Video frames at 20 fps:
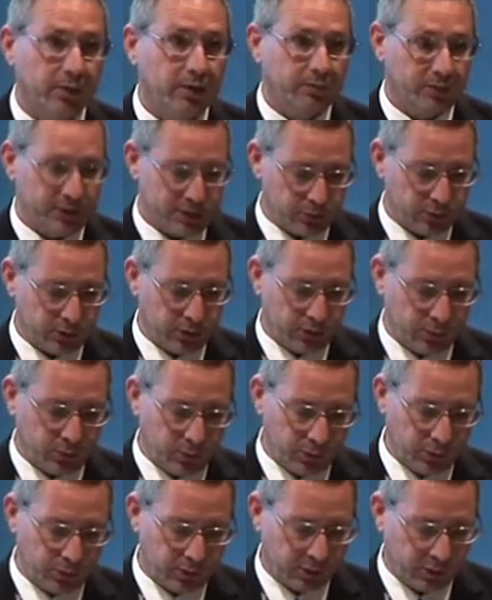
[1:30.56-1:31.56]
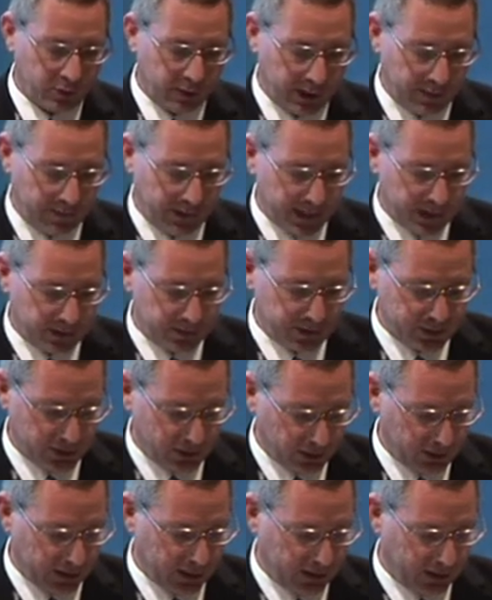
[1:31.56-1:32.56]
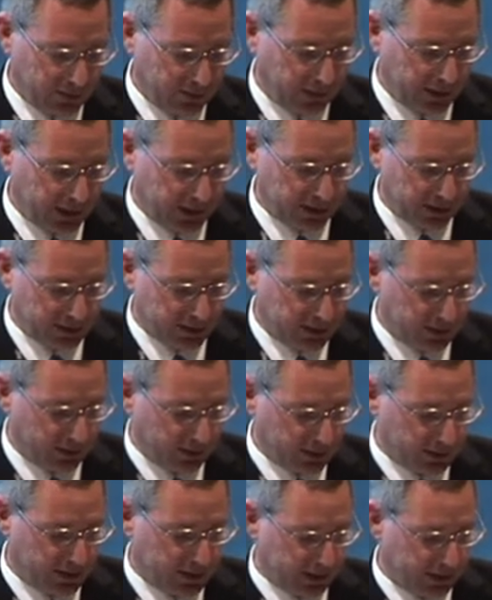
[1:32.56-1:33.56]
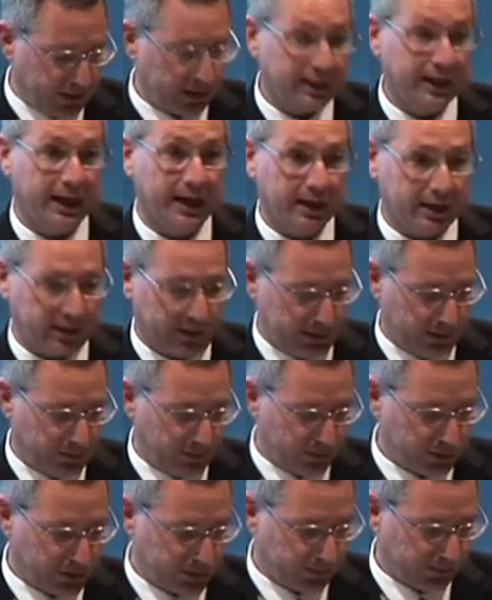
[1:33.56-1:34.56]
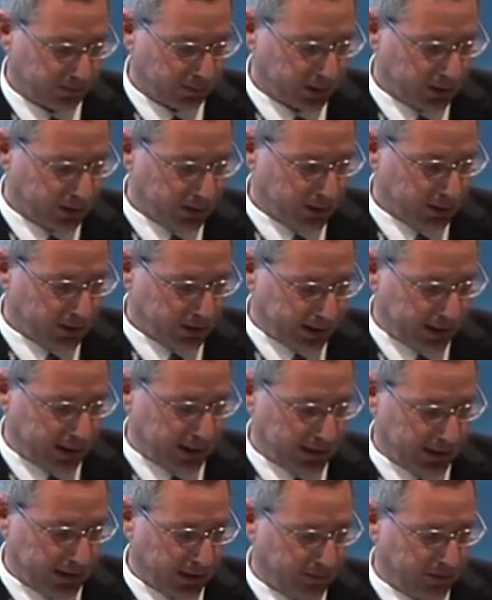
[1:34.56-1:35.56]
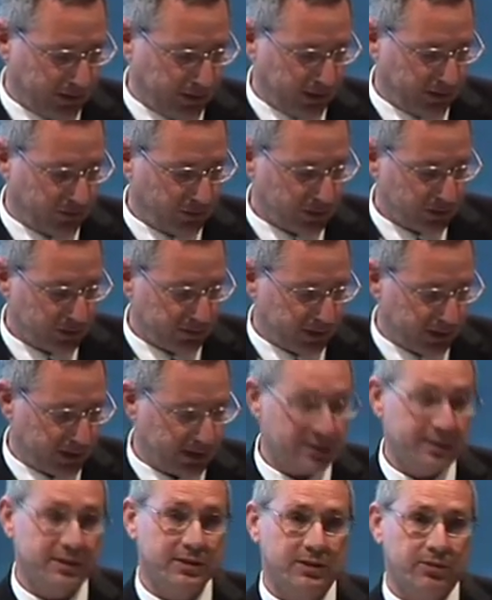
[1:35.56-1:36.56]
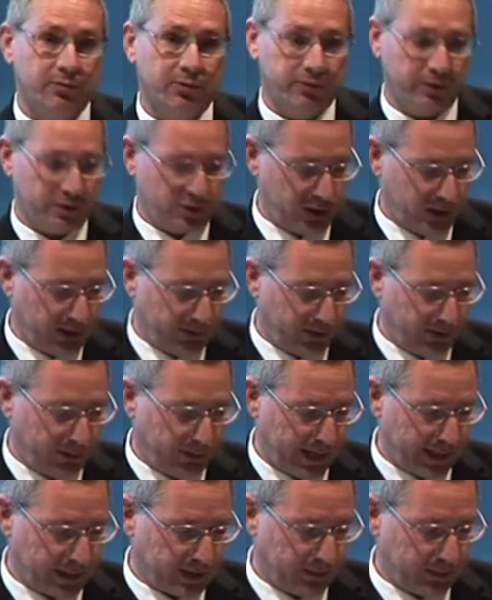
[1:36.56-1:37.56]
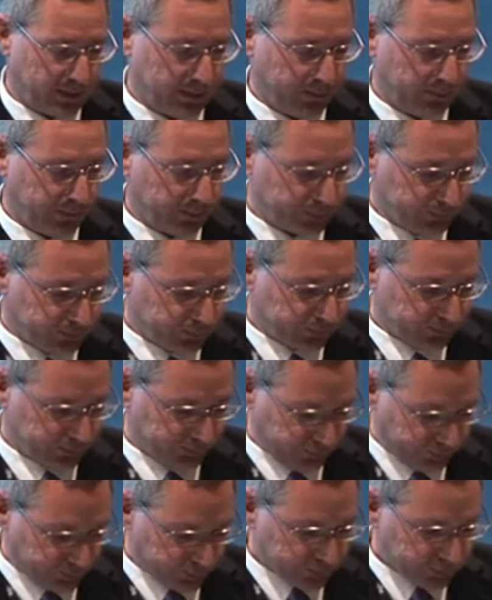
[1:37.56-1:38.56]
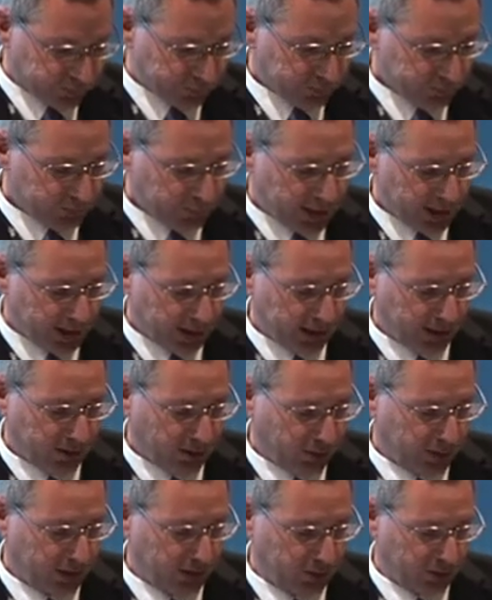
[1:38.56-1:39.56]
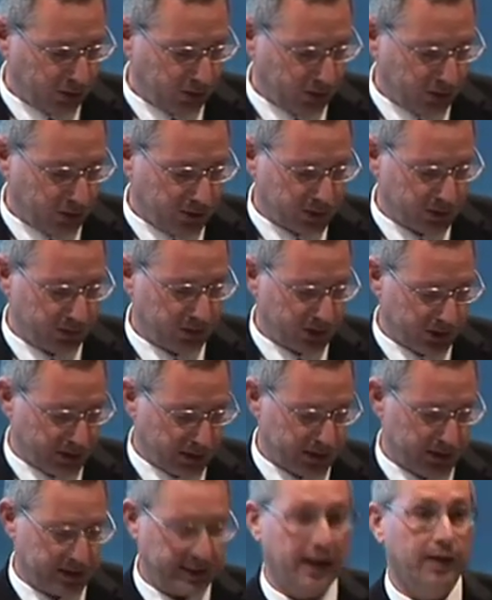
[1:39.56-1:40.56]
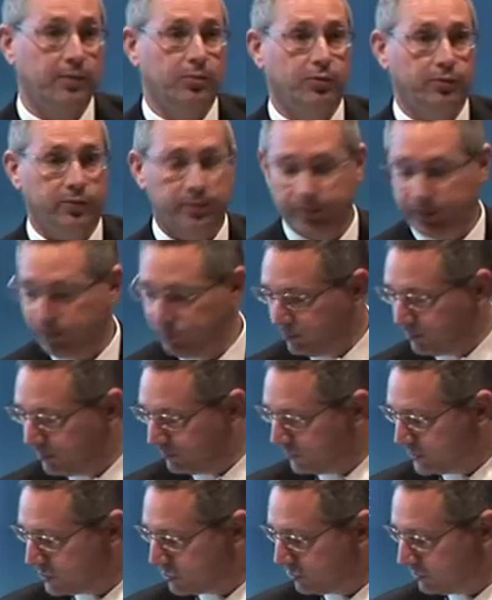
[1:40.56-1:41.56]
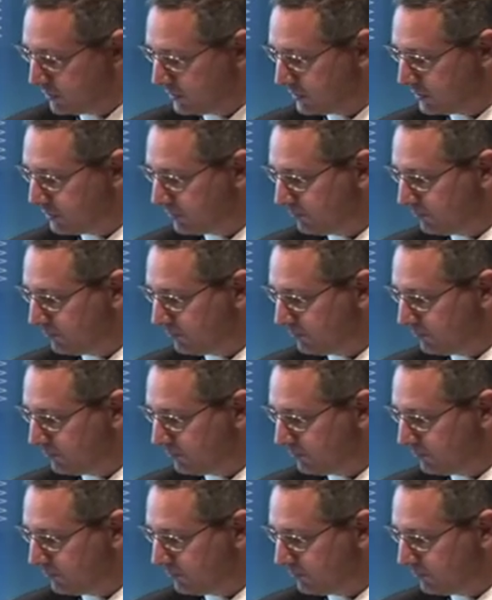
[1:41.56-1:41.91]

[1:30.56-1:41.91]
This will require management's ongoing focus on setting target effort levels that are consistent with achieving the maximum economic returns which are sustainable from the fisheries.